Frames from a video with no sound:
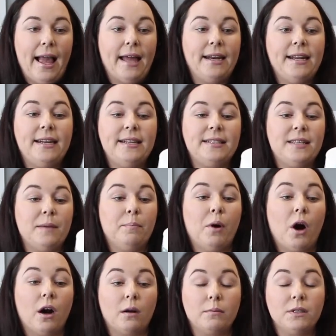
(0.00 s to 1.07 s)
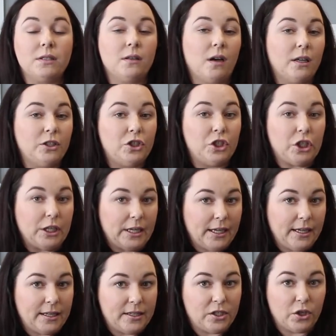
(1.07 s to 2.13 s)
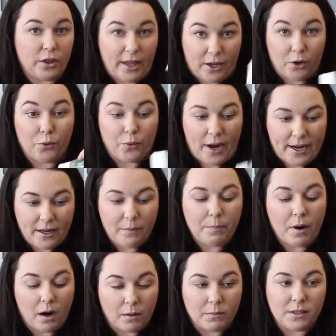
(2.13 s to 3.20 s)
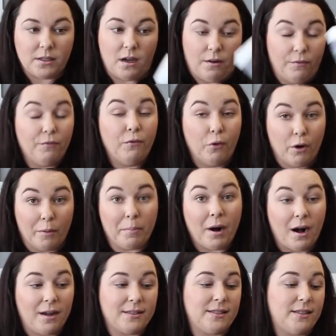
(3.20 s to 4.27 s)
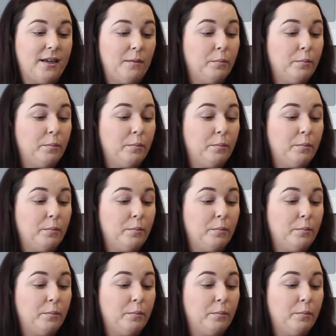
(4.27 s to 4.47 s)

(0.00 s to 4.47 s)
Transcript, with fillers: And it is a Parmesan cheese, like grated Parmesan for pasta.